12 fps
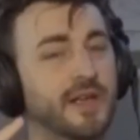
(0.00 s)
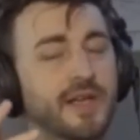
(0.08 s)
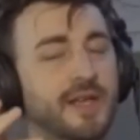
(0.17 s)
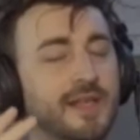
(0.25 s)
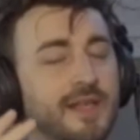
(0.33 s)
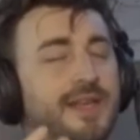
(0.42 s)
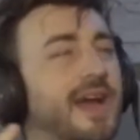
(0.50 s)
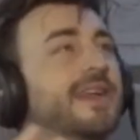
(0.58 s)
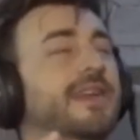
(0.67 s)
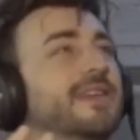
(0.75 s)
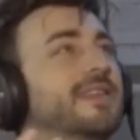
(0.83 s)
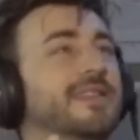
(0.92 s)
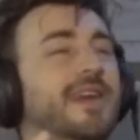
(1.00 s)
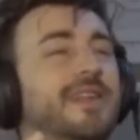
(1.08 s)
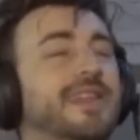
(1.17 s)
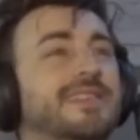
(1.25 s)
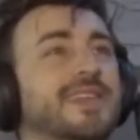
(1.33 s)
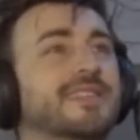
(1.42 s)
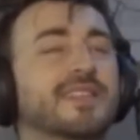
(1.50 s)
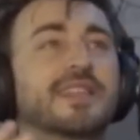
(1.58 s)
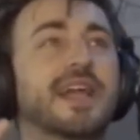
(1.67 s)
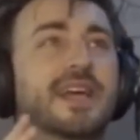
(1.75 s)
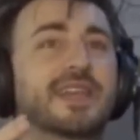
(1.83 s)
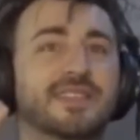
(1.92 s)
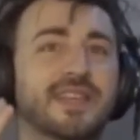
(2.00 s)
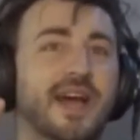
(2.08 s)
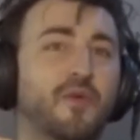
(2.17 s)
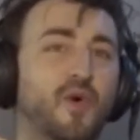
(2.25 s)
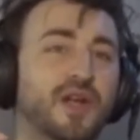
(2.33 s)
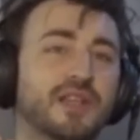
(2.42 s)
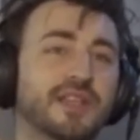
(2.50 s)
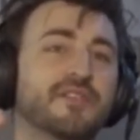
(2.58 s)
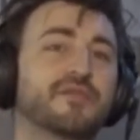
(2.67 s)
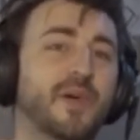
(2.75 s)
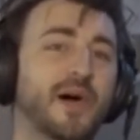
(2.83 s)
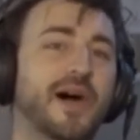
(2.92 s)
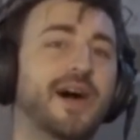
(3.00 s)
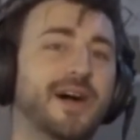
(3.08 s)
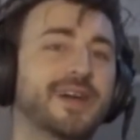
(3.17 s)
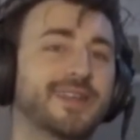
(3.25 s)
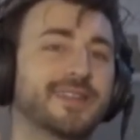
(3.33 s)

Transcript: Like that's not the legacy I want to live behind.